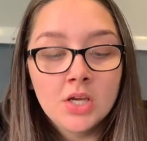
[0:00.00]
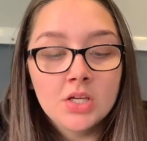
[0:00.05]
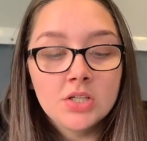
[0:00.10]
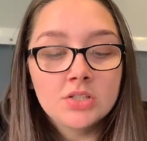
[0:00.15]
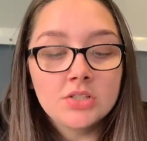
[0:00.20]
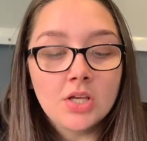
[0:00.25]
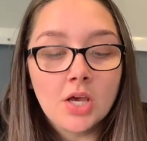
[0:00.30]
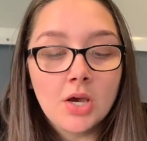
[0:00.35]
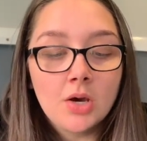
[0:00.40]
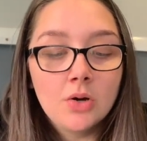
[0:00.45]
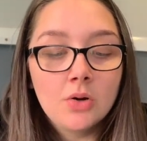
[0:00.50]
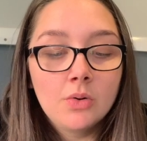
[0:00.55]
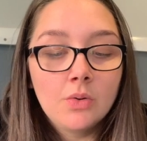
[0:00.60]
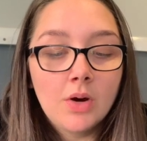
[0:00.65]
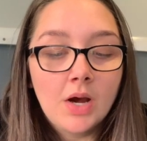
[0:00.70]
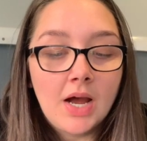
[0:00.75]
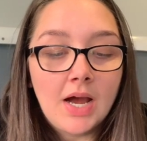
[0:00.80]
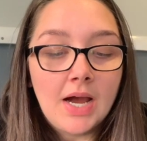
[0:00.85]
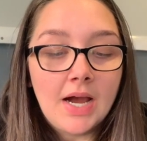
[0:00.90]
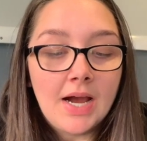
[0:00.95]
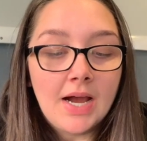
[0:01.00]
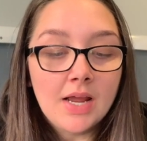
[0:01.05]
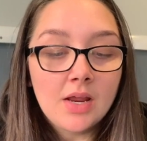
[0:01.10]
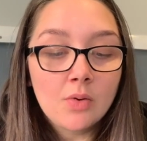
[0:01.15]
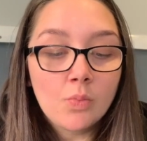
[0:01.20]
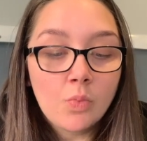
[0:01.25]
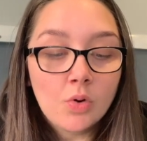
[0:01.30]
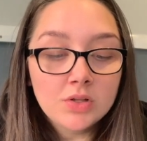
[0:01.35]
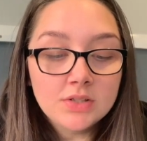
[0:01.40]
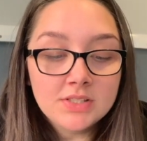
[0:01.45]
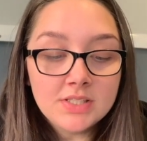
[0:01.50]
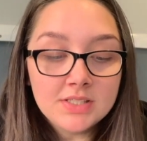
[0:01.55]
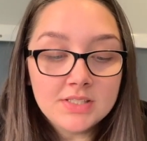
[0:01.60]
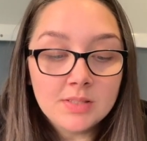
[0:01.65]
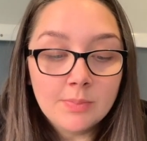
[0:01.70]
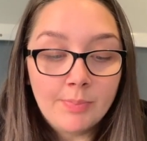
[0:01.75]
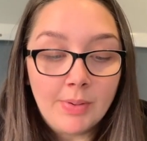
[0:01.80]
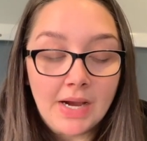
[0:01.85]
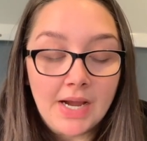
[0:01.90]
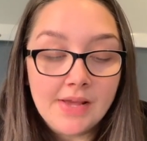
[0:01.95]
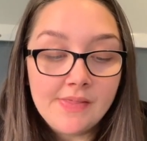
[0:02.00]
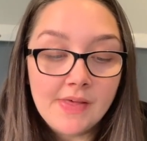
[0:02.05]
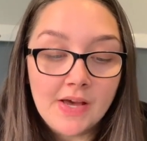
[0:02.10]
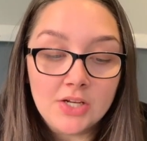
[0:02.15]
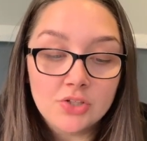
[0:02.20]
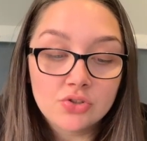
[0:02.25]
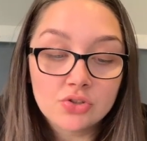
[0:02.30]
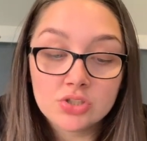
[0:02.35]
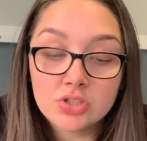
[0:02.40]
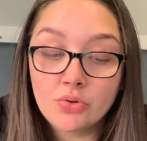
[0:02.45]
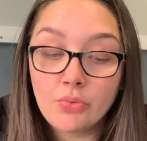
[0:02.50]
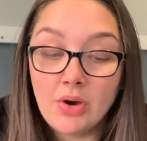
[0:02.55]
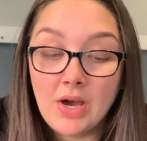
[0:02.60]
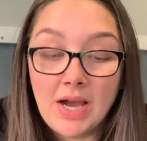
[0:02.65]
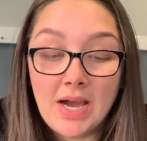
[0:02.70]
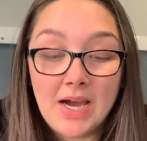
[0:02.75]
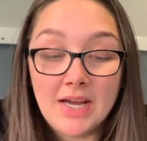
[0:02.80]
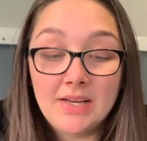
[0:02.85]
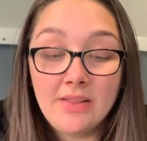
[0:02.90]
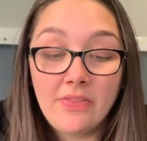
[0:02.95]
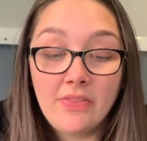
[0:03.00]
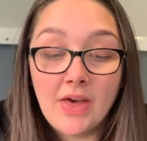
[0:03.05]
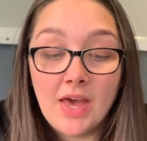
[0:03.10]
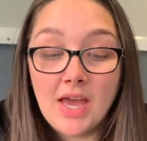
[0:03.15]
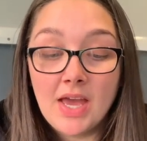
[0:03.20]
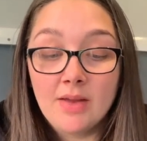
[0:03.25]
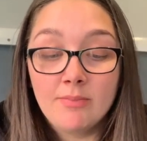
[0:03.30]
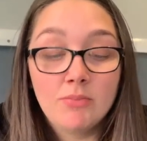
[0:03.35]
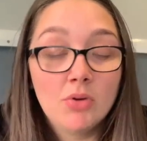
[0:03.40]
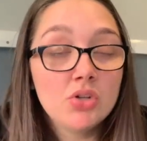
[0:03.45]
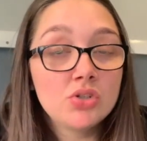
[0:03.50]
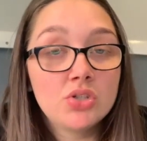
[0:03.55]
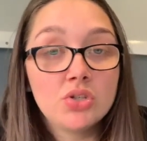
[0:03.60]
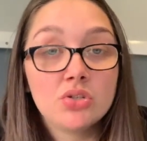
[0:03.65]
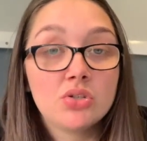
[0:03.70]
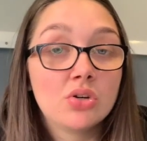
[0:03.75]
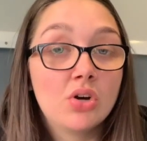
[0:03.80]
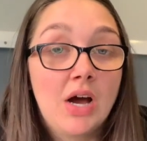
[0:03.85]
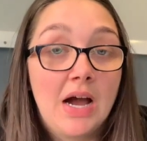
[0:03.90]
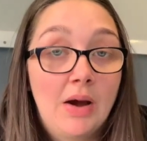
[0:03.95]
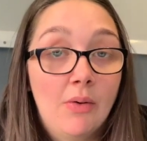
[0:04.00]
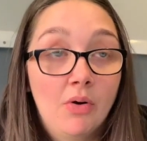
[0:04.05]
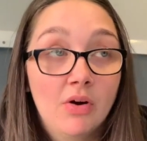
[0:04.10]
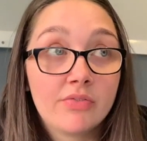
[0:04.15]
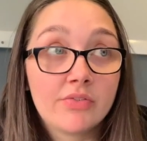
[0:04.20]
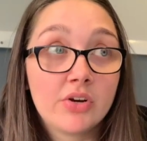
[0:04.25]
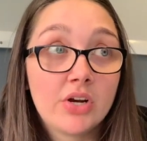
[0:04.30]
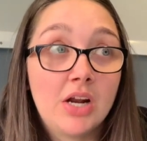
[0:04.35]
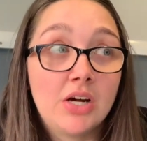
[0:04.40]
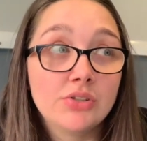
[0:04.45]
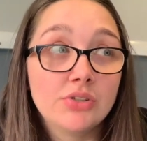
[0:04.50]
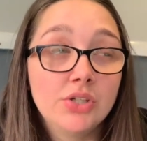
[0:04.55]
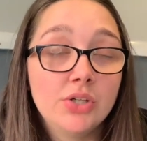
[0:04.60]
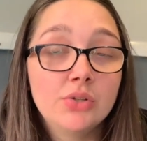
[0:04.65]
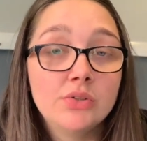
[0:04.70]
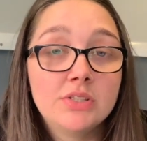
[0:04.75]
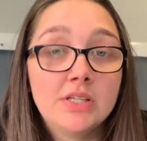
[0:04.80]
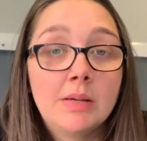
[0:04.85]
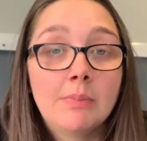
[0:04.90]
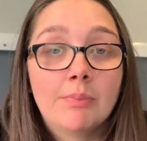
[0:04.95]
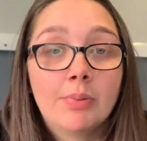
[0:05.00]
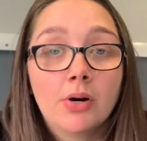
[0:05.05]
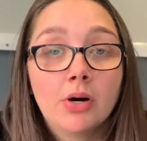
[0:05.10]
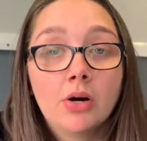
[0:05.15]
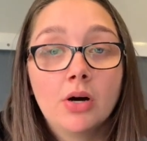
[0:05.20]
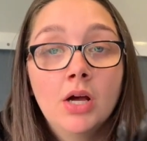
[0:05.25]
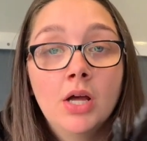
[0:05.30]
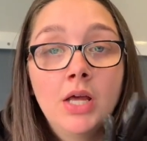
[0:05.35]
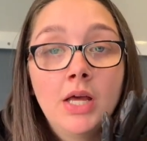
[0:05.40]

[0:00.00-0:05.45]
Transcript: So I wanted to buy that just so I had it there. I'm not too sure how often I'll use it, but